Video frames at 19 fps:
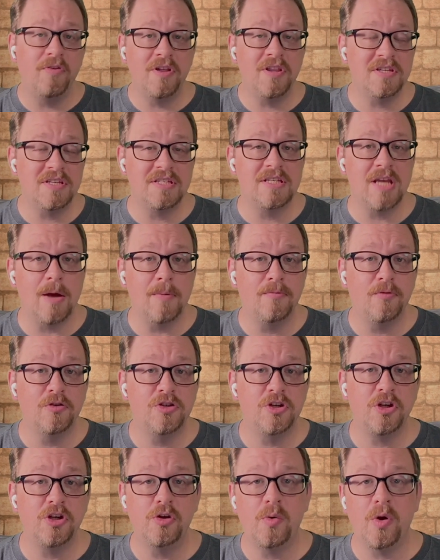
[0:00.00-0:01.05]
this is helpful to
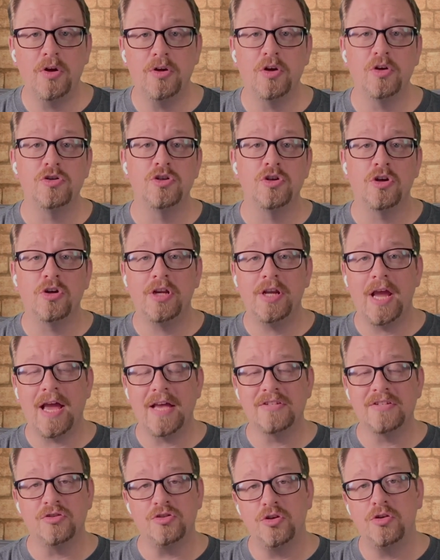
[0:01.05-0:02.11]
you on your journey as
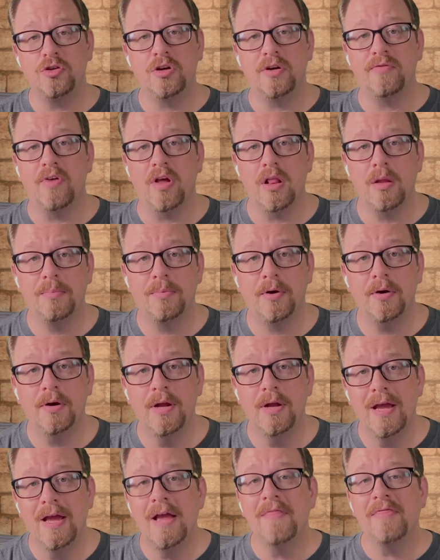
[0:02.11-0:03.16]
a junior developer.
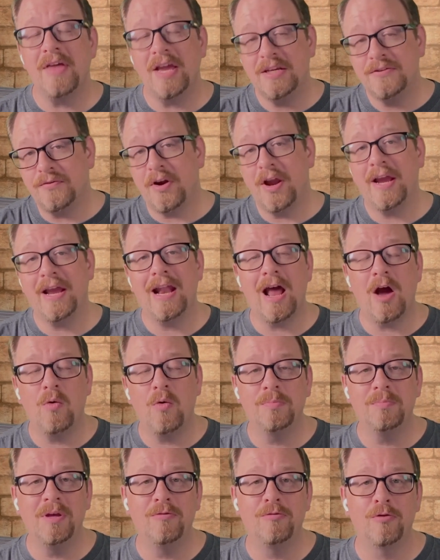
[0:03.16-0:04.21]
Thanks for hanging out with
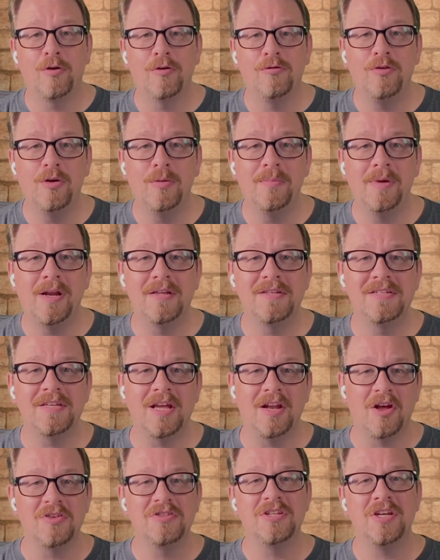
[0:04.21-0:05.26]
me for a few minutes, and
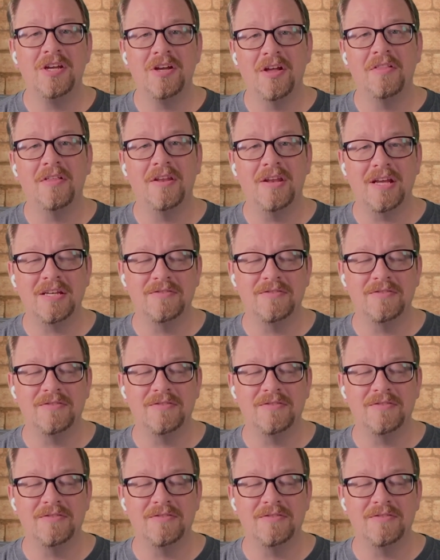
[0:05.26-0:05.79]
I'll see you on the next